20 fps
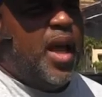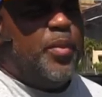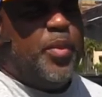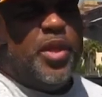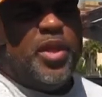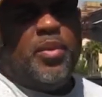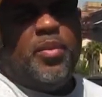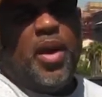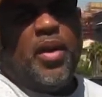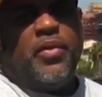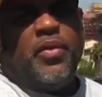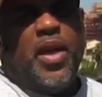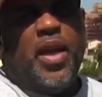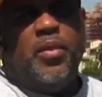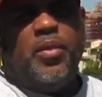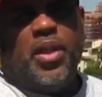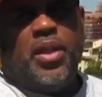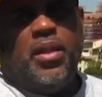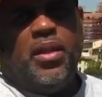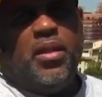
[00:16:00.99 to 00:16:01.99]
happened to my
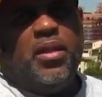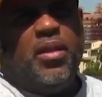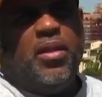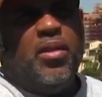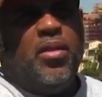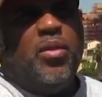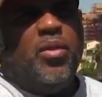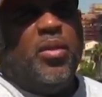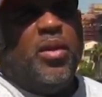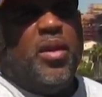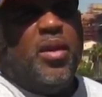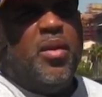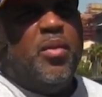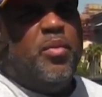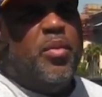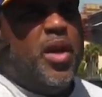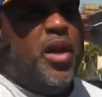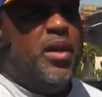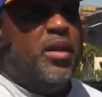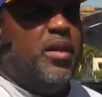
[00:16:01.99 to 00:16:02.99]
family, you know.
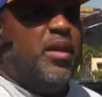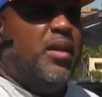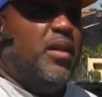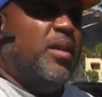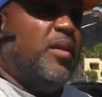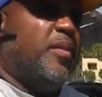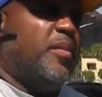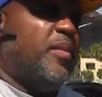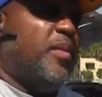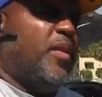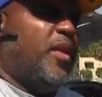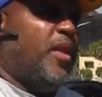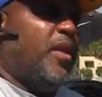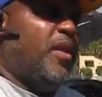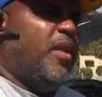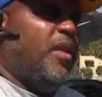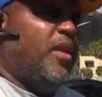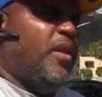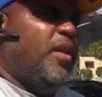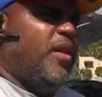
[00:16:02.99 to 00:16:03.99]
But
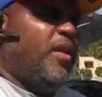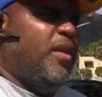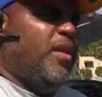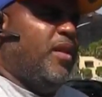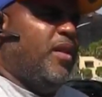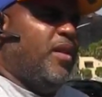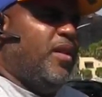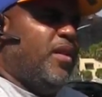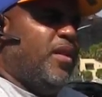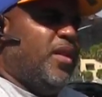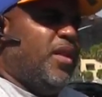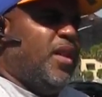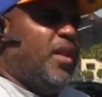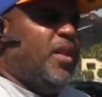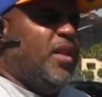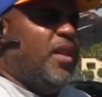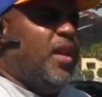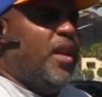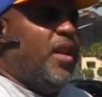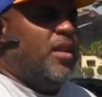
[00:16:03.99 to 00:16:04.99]
still
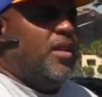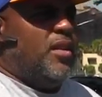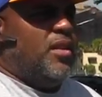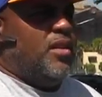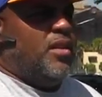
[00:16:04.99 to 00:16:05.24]
and yet,